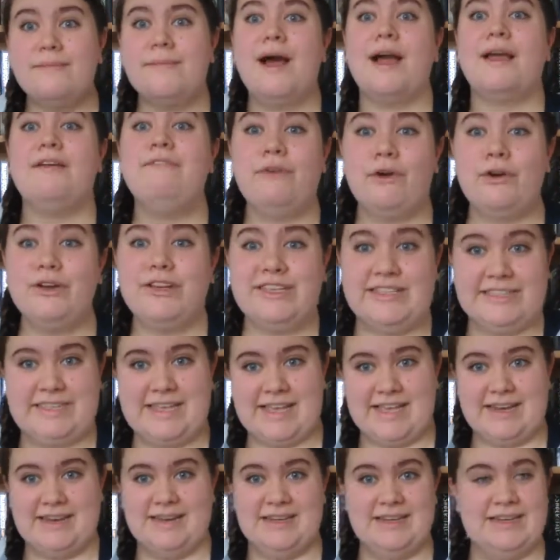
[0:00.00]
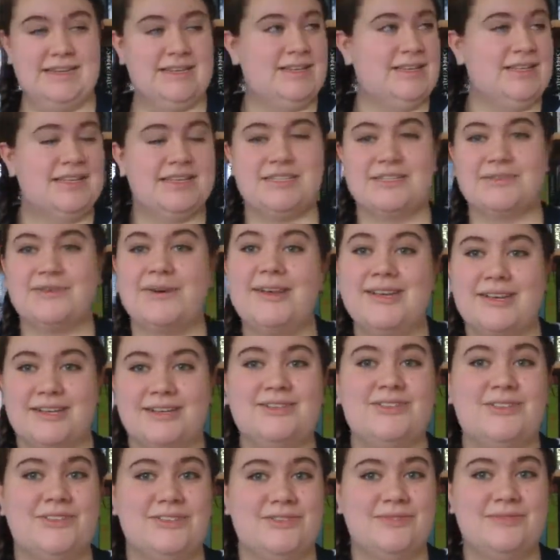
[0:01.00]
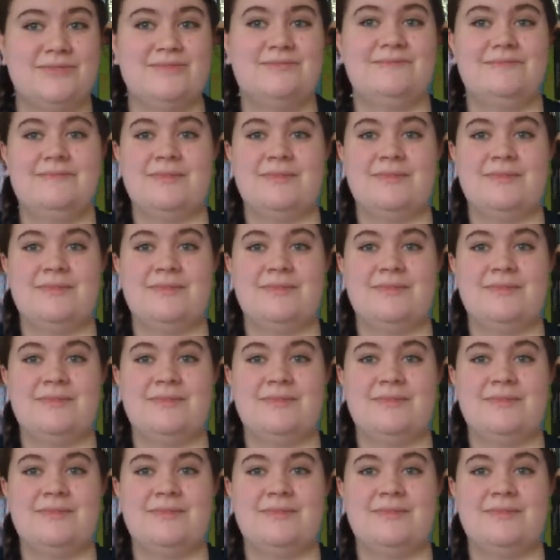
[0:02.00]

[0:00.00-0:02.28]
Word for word: my voice in, it's quite cool.